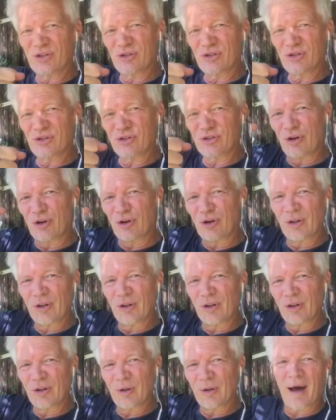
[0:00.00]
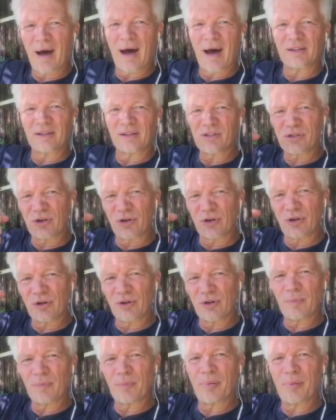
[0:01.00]
Stirring the pot,
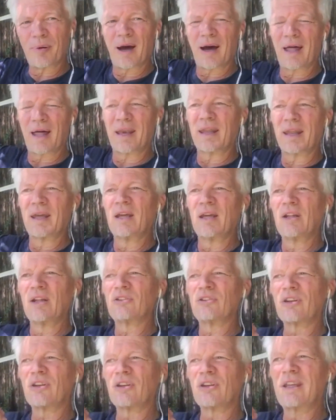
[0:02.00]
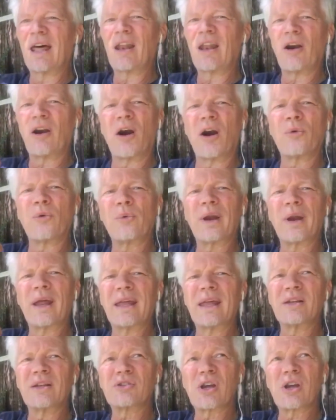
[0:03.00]
stirring the pot. To get our
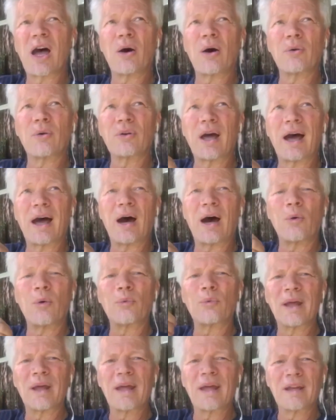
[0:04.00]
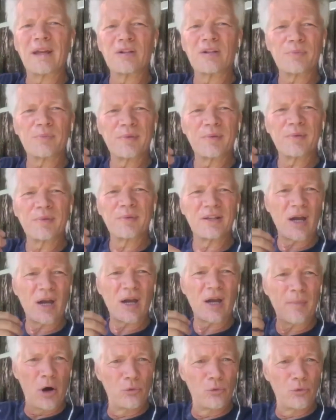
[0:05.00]
rage out. Outrage
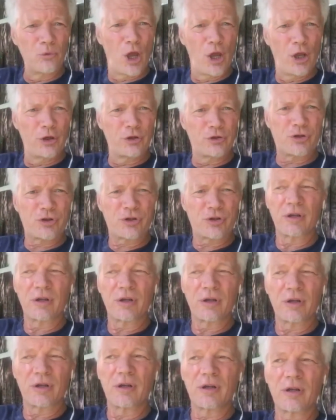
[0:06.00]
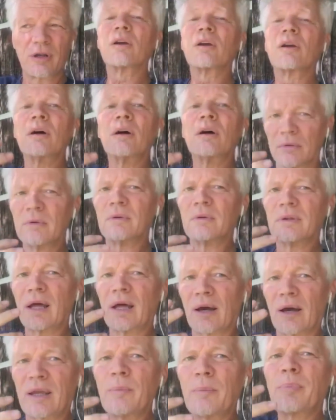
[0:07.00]
means I'm outraged. Good.
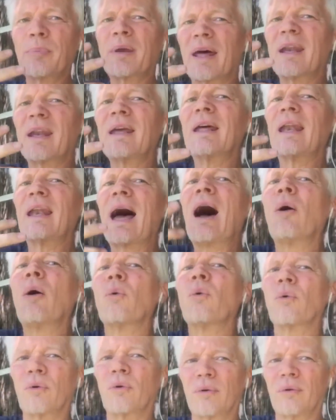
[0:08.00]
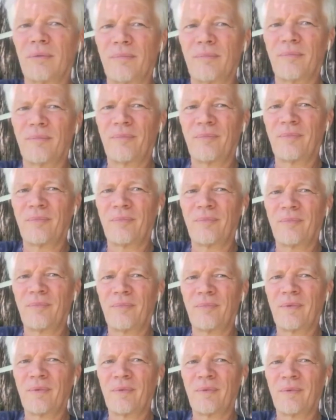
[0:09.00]
Now keep getting it out.
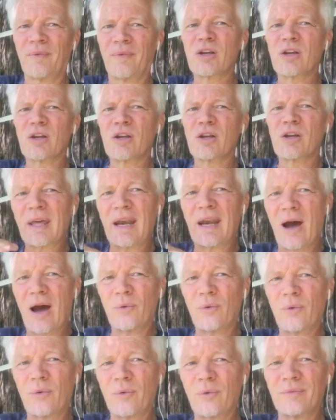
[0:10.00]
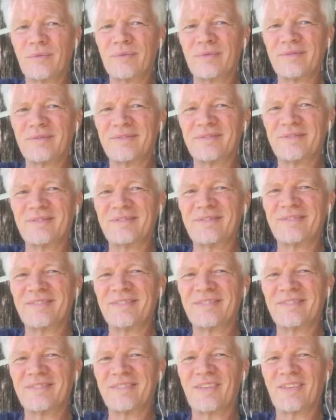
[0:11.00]
Because if you don't get it out,
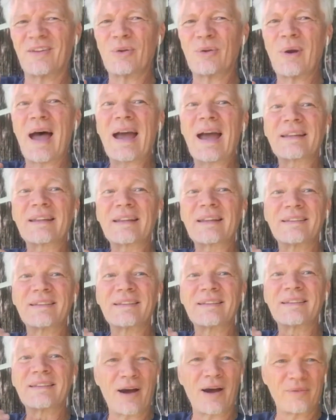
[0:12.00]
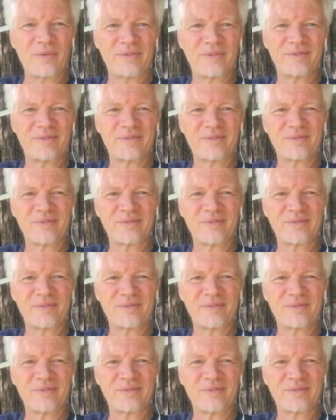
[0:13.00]
you act it out.